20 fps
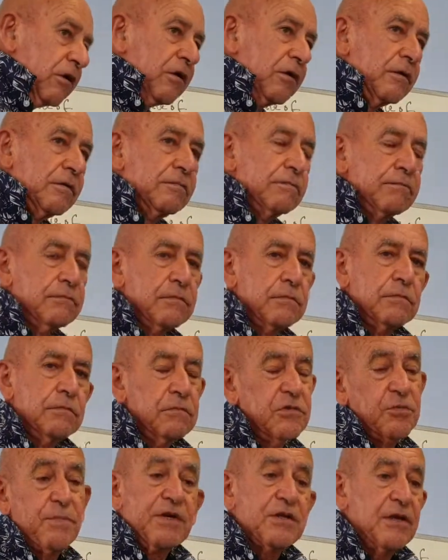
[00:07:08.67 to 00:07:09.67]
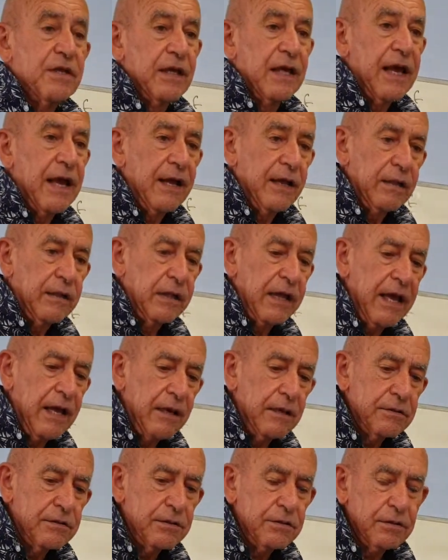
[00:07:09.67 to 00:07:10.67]
of, especially the
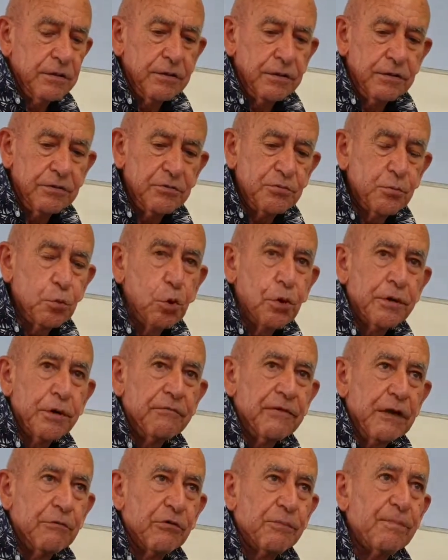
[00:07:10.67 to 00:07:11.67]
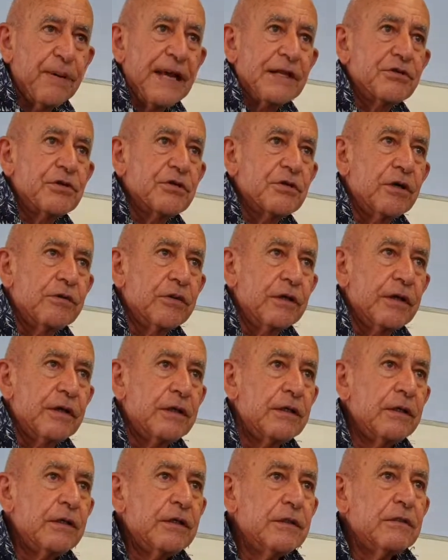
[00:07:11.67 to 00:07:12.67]
girls walking around with patches on their
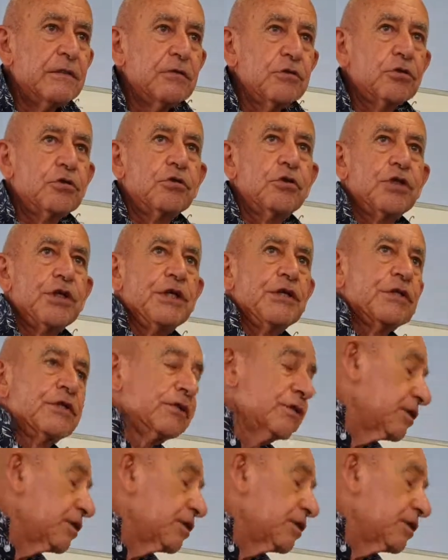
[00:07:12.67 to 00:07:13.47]
jeans and